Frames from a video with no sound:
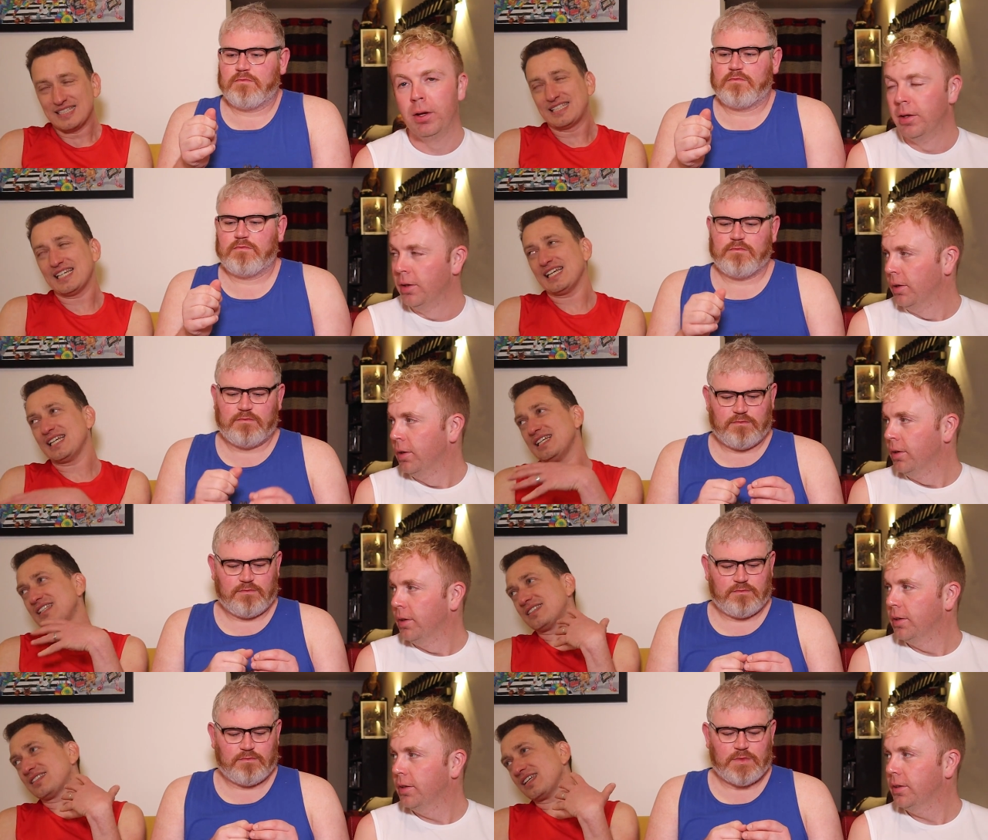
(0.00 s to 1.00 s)

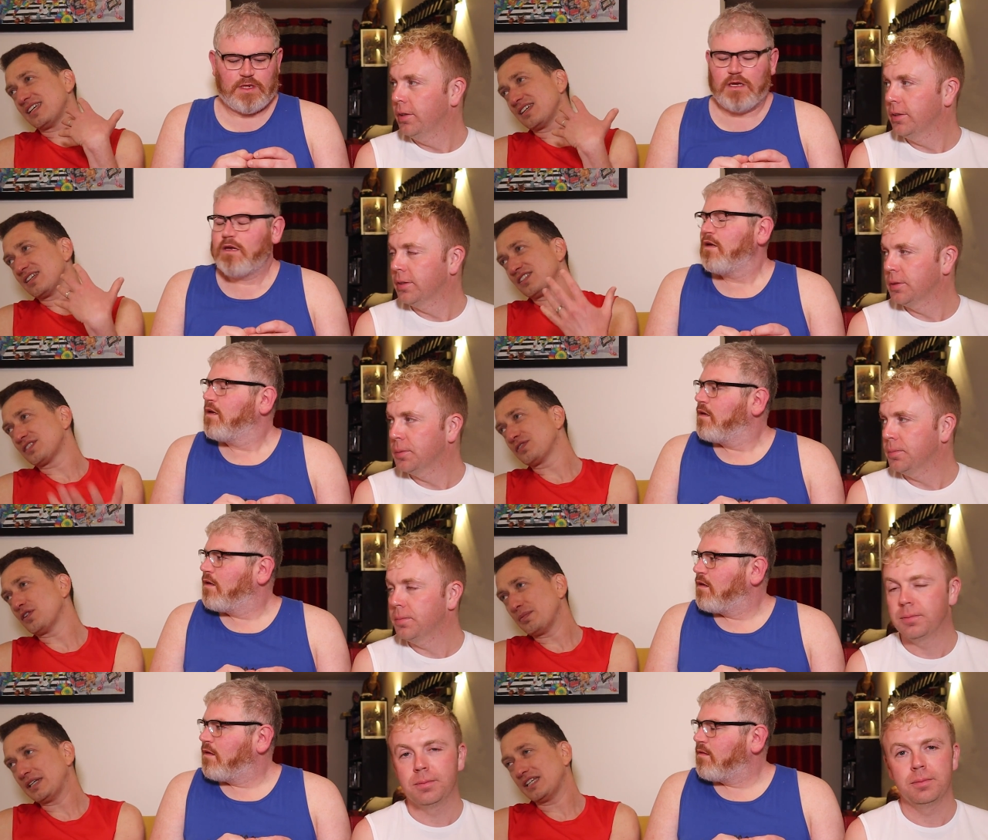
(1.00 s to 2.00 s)
Speaker 1: This is,
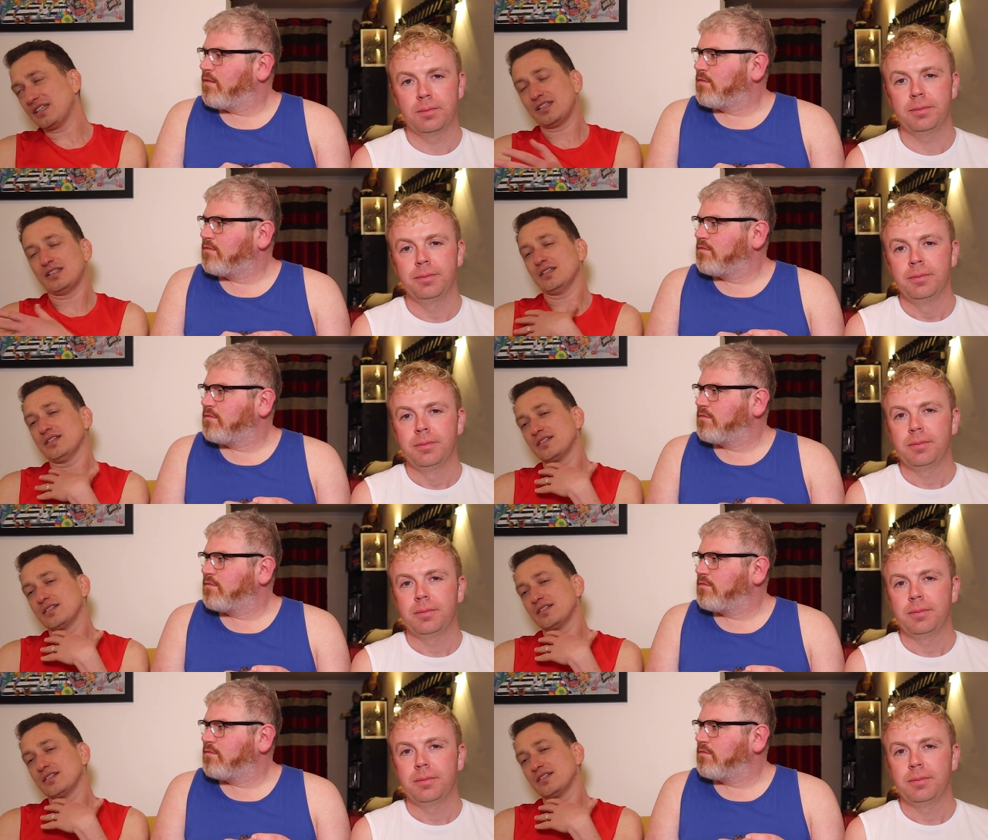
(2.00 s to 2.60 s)
for me,